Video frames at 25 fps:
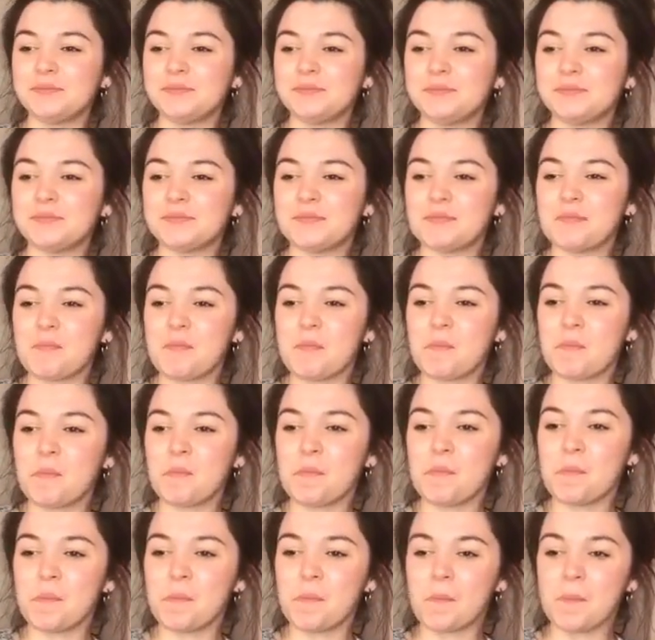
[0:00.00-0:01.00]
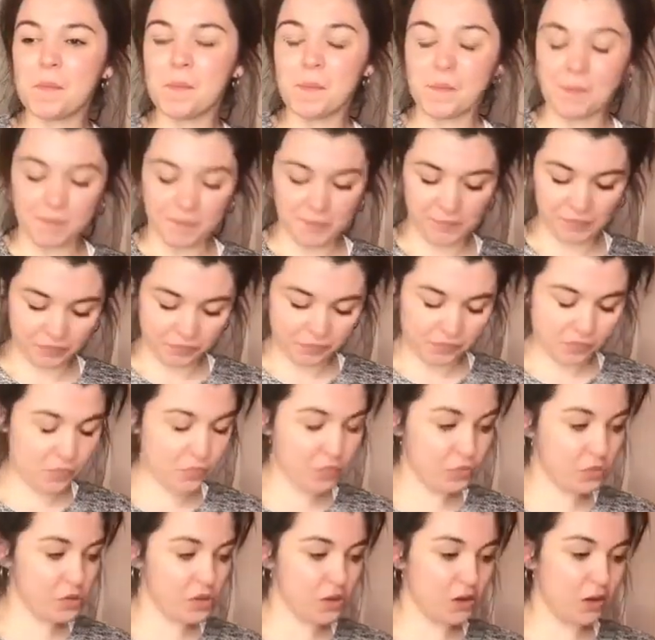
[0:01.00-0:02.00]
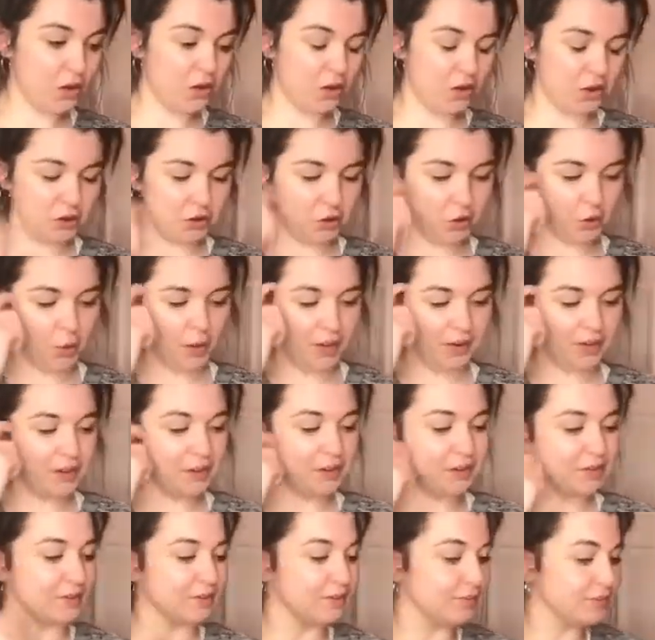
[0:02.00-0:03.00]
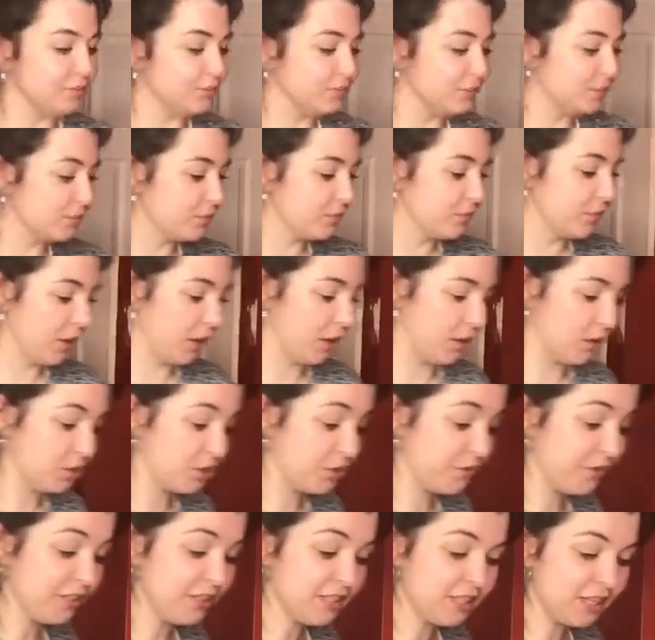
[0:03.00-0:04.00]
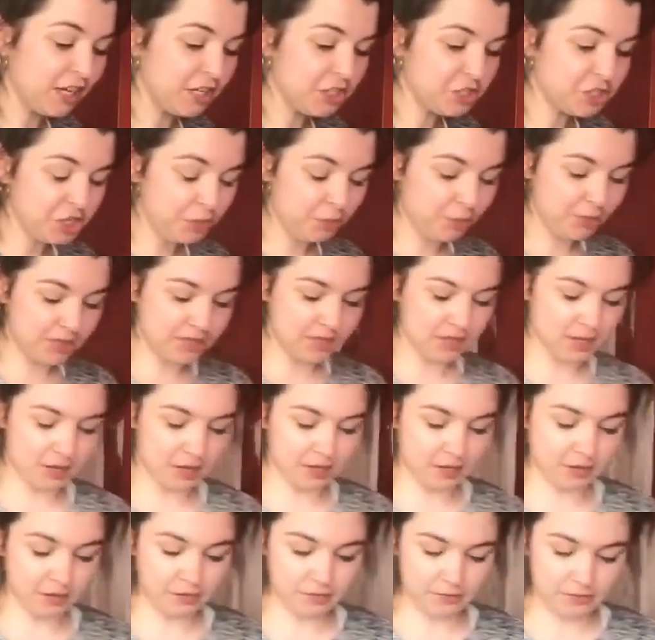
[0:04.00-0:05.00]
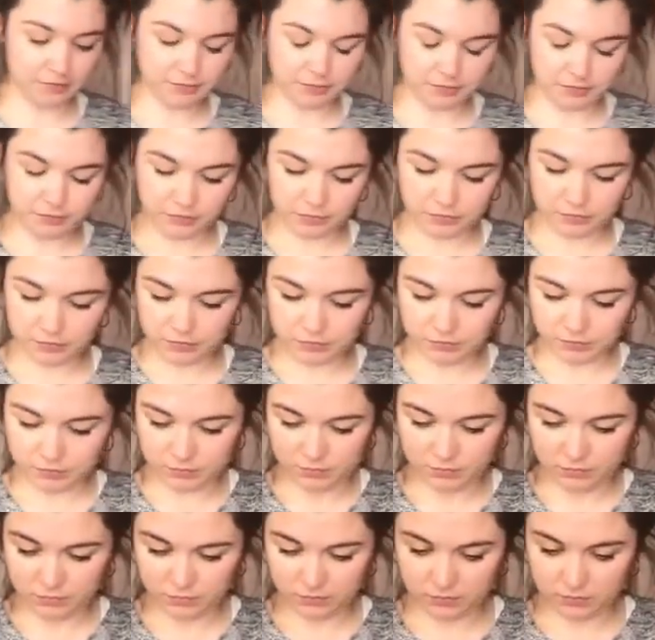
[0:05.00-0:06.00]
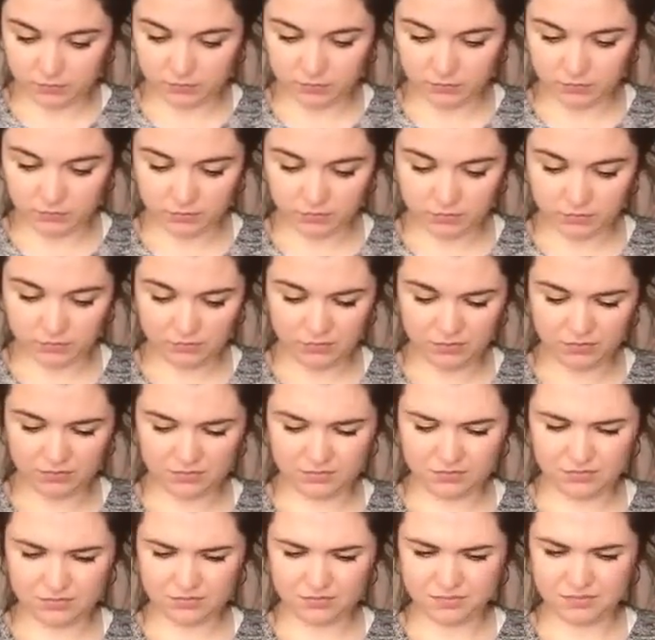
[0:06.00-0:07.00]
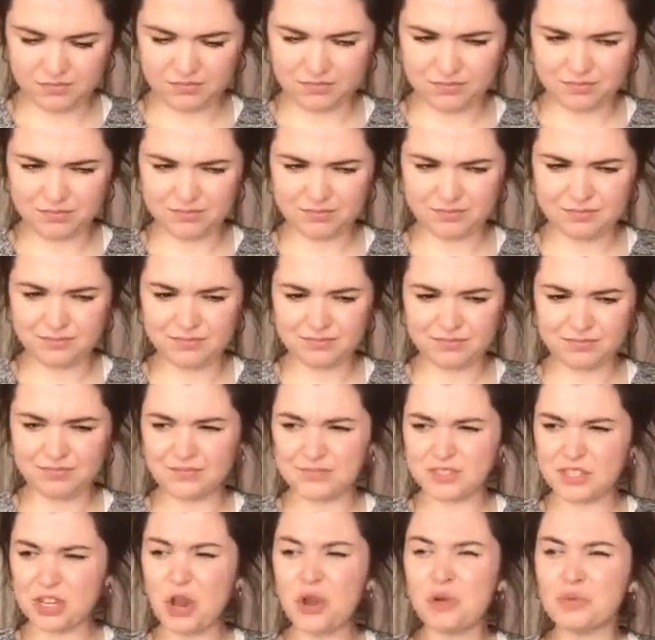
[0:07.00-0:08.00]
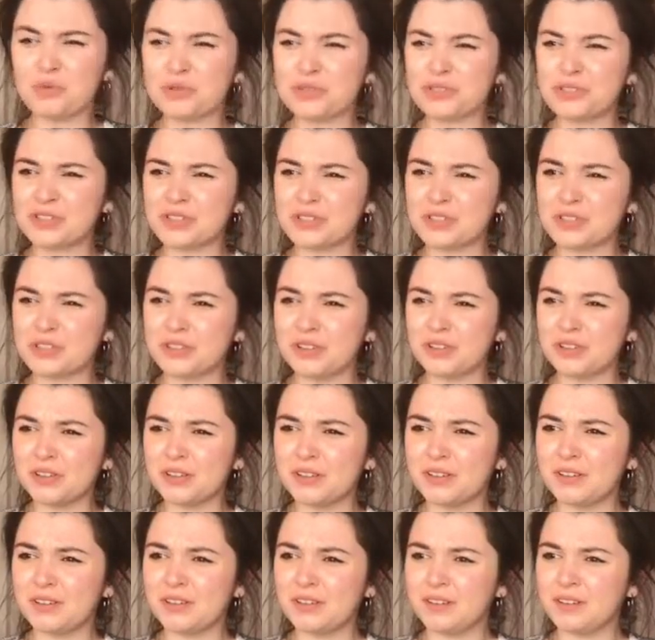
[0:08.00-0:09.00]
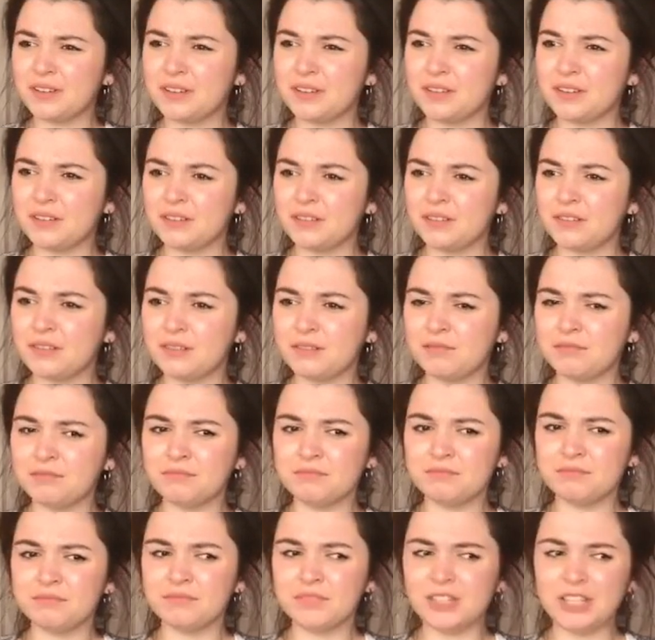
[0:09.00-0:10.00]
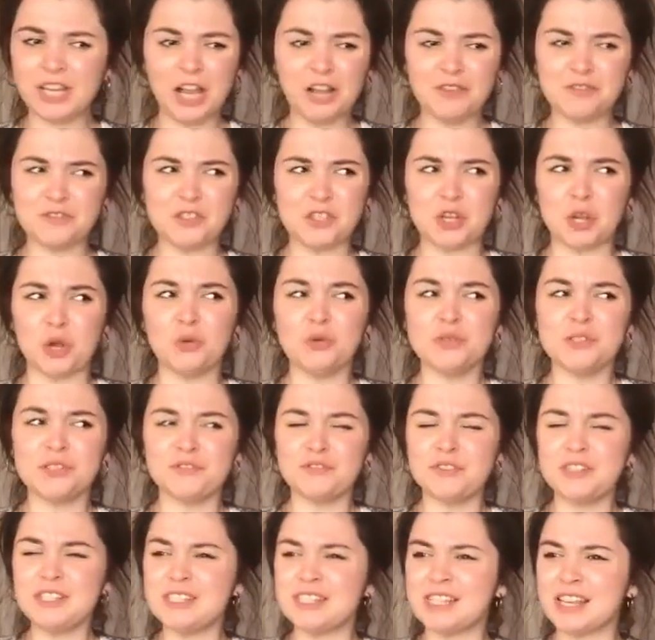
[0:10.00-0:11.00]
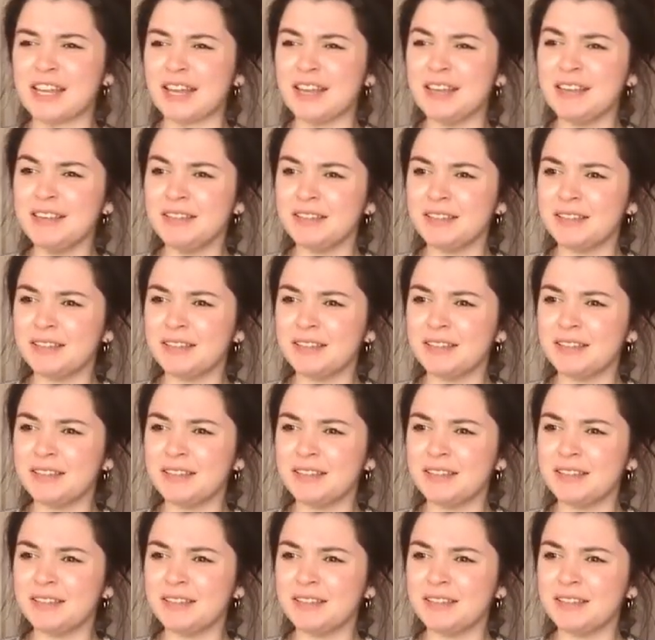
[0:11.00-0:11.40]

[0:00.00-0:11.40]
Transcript: How have they been today then? Oh, quiet. Do you fancy getting chippy tonight? No, just a bit of toast for me. Toast? Yeah. You can't have toast for your tea.